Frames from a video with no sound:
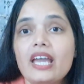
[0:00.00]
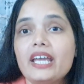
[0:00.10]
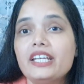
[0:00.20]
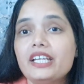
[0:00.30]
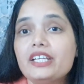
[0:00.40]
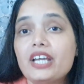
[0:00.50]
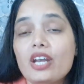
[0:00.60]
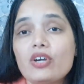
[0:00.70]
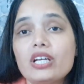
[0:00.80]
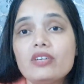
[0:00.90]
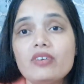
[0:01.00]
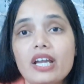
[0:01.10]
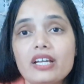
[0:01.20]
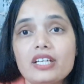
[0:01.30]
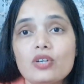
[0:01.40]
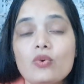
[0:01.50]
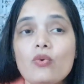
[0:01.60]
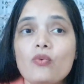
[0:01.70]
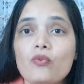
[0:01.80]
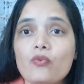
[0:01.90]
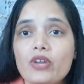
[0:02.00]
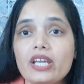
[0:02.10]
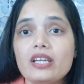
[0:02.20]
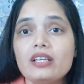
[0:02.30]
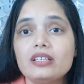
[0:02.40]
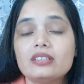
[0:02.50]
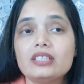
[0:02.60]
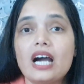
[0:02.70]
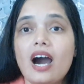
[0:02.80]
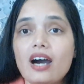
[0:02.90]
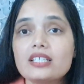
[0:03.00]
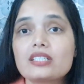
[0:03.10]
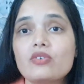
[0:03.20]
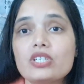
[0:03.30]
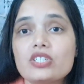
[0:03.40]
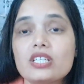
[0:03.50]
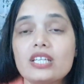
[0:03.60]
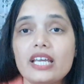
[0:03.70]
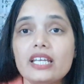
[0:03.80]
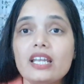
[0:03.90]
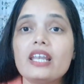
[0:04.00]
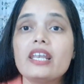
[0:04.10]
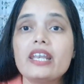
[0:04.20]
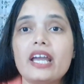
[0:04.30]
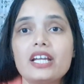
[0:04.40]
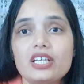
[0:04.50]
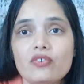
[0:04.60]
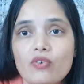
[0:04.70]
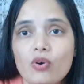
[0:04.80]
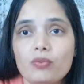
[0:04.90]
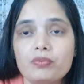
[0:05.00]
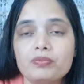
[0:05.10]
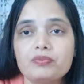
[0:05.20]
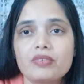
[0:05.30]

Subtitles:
In interrogative negative, we ask questions in negative form.